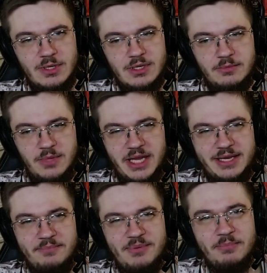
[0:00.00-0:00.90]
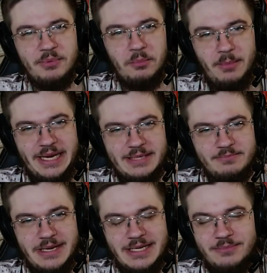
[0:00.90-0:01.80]
making people mad,
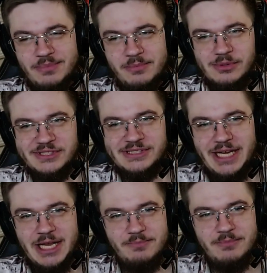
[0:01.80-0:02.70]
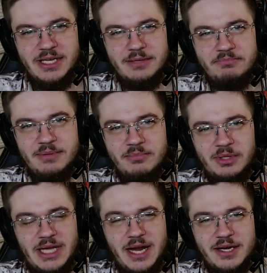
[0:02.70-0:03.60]
making people sad, making
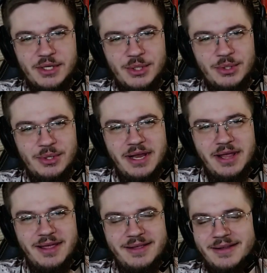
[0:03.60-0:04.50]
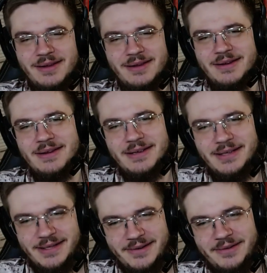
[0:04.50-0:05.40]
people argue,
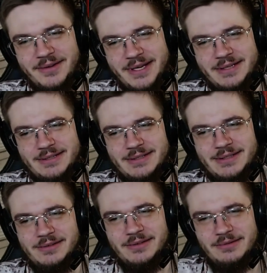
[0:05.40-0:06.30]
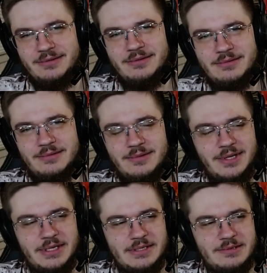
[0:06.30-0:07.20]
and all that. And
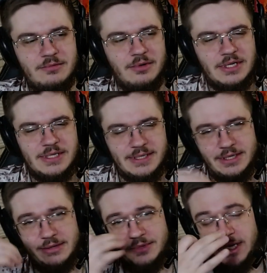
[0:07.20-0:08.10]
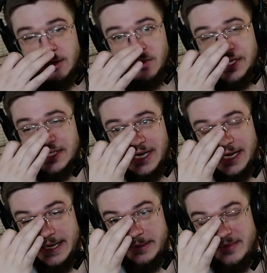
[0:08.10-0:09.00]
nice work, Isayama. Anyways,
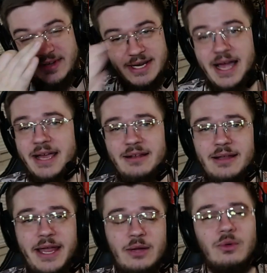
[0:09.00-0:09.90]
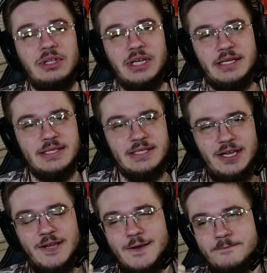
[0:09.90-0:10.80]
I like what I see.
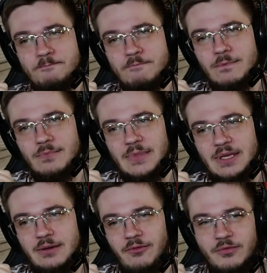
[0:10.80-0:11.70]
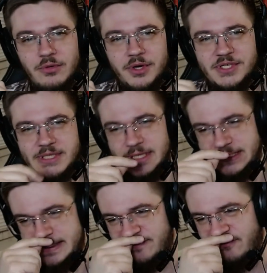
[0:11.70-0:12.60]
Of course,
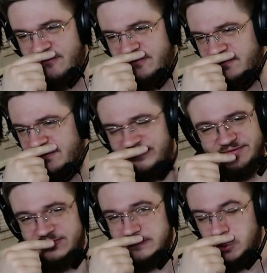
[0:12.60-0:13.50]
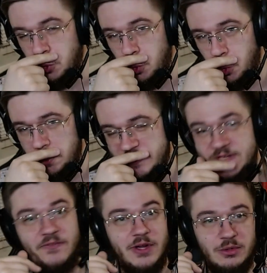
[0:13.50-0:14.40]
it's
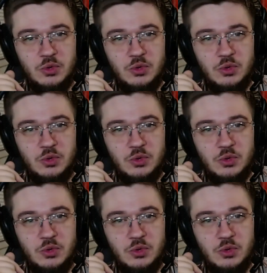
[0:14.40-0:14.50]
difficult to